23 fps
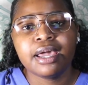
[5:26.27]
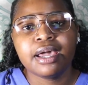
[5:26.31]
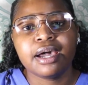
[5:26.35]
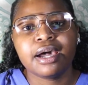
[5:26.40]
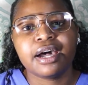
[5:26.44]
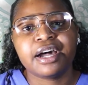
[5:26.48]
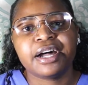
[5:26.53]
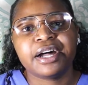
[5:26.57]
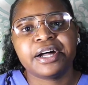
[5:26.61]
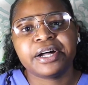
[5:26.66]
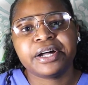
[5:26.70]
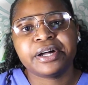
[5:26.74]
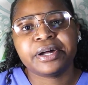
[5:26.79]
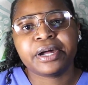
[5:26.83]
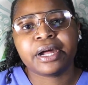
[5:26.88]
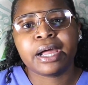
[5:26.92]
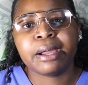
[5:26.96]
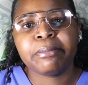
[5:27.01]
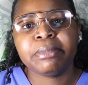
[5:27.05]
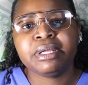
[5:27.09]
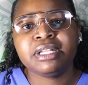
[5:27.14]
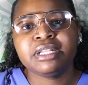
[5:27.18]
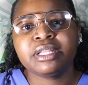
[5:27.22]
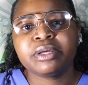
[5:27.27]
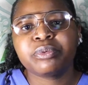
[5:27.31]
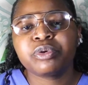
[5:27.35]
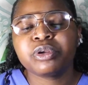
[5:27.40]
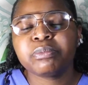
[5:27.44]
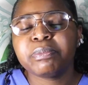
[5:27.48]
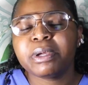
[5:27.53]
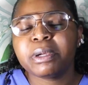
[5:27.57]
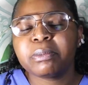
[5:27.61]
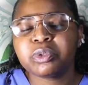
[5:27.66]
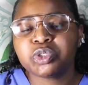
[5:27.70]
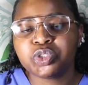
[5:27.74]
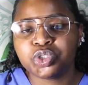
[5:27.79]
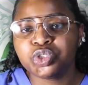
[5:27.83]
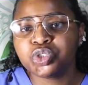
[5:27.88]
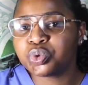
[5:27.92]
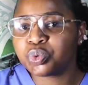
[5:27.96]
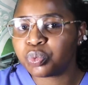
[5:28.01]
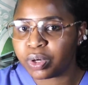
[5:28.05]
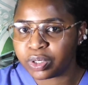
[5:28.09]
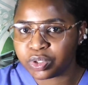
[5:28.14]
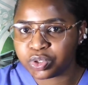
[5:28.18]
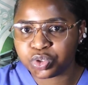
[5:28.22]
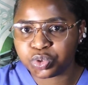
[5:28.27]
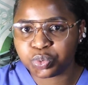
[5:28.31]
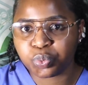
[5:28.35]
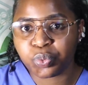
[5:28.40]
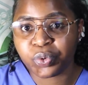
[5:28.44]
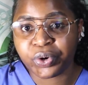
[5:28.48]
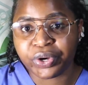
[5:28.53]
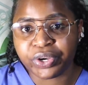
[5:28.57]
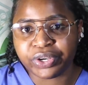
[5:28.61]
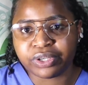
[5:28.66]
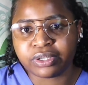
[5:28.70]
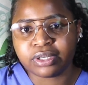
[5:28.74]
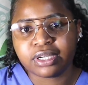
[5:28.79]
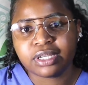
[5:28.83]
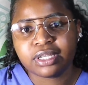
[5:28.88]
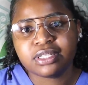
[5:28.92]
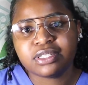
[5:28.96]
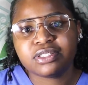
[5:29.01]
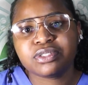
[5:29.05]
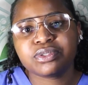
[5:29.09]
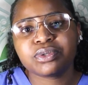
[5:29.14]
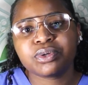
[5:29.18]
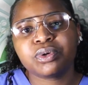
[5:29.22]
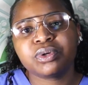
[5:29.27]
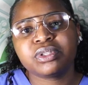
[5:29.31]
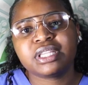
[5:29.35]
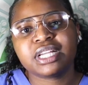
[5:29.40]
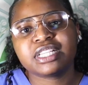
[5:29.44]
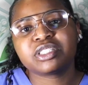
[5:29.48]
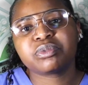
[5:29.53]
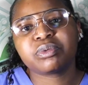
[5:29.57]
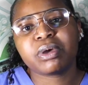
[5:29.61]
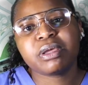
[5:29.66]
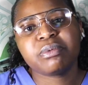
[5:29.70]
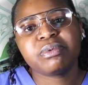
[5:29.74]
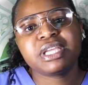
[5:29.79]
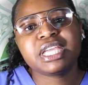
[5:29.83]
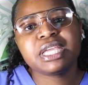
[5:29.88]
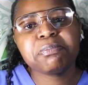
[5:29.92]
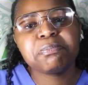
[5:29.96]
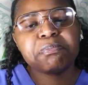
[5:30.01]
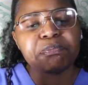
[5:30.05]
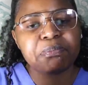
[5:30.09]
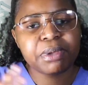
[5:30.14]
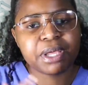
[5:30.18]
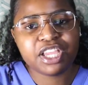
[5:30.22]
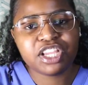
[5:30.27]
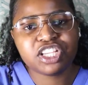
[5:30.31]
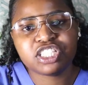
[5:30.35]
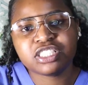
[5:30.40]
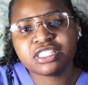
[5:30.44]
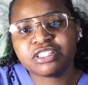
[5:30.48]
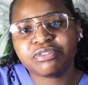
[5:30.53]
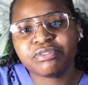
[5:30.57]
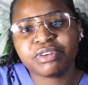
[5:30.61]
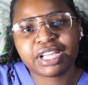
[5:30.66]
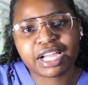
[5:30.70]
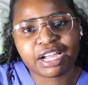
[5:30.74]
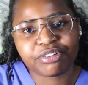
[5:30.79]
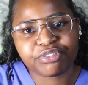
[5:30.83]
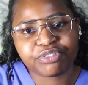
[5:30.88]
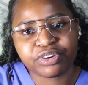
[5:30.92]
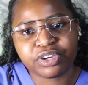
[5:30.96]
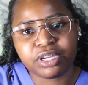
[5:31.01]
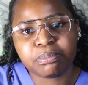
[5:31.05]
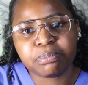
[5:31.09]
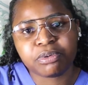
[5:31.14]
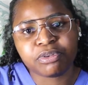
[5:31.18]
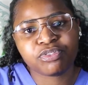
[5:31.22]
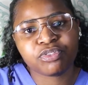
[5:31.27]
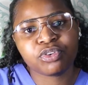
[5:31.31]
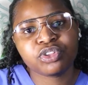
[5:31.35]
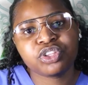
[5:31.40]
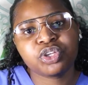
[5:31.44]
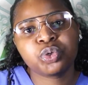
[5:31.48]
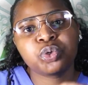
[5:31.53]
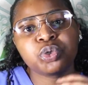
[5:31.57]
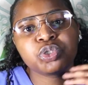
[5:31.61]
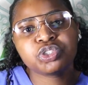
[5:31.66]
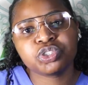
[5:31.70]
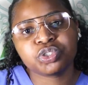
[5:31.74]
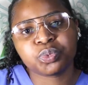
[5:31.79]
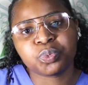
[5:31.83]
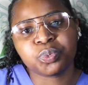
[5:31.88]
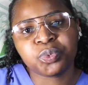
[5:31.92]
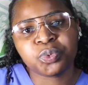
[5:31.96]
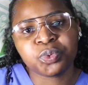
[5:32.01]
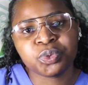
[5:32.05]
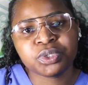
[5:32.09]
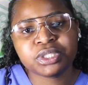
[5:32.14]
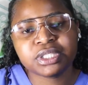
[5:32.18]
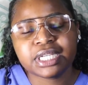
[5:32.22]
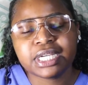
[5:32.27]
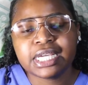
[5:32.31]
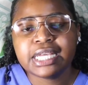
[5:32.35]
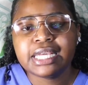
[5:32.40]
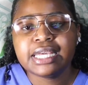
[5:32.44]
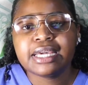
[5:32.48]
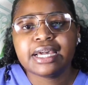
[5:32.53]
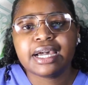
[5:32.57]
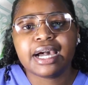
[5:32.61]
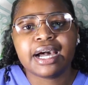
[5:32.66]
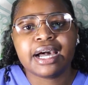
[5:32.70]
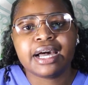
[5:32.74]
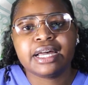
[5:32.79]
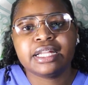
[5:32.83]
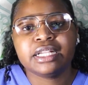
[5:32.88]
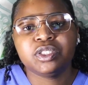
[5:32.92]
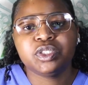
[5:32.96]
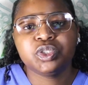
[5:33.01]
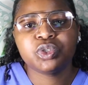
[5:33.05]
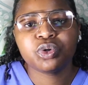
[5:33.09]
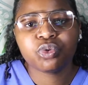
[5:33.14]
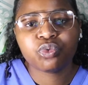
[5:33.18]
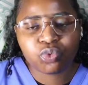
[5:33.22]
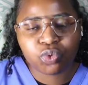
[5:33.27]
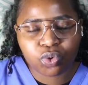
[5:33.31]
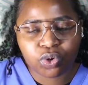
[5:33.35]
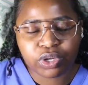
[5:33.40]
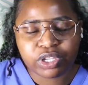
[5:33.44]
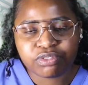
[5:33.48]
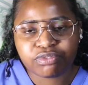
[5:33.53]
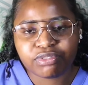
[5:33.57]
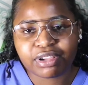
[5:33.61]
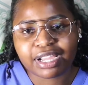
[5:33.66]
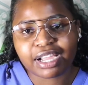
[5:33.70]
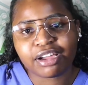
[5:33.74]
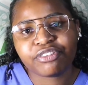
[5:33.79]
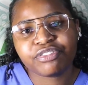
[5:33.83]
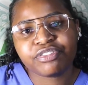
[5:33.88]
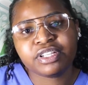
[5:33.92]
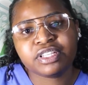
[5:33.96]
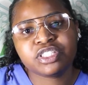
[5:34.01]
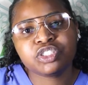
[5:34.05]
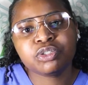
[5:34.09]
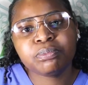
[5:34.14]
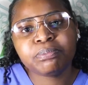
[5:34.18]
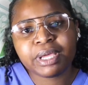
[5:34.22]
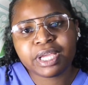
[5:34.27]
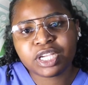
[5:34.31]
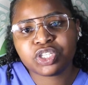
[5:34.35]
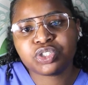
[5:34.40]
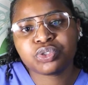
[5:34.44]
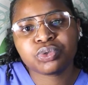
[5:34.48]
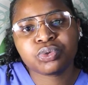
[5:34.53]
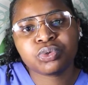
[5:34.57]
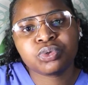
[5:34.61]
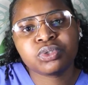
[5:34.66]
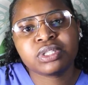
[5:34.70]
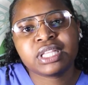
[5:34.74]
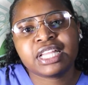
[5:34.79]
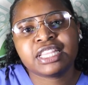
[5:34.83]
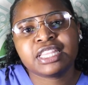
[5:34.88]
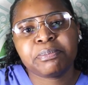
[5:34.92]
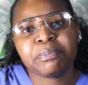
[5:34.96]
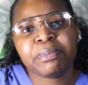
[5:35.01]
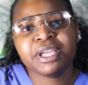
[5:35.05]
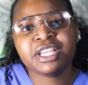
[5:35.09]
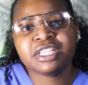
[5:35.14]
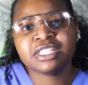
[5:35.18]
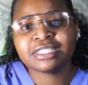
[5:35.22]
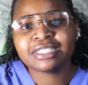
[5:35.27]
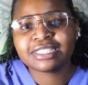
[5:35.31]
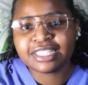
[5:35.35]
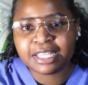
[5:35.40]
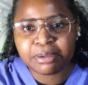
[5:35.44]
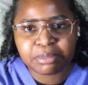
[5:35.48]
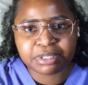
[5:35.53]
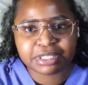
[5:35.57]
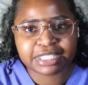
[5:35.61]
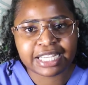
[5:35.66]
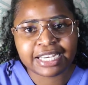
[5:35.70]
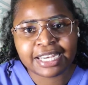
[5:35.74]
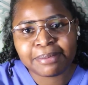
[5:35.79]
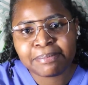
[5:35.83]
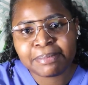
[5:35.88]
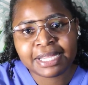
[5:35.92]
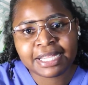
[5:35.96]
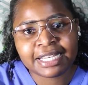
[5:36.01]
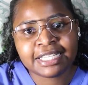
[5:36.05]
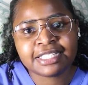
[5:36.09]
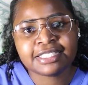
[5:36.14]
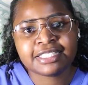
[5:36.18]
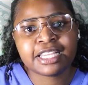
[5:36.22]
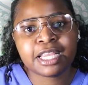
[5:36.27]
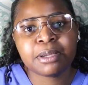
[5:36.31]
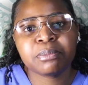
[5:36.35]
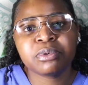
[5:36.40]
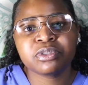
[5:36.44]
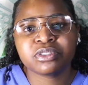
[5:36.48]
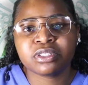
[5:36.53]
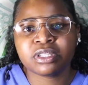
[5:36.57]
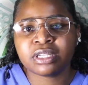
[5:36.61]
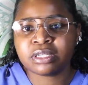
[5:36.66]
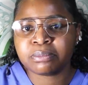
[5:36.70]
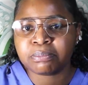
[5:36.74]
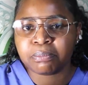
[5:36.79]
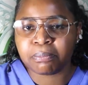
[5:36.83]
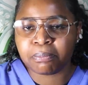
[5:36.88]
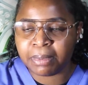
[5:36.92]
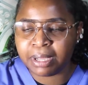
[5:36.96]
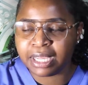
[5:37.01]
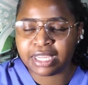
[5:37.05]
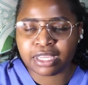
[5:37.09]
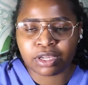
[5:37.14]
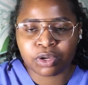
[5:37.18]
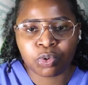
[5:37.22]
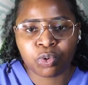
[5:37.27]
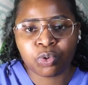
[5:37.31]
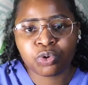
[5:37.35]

They won't be able to do one-to-one. So that's why we keep patients in recovery before they go to the ward. And your role in recovery is to make sure that the patient is hemodynamically stable, so making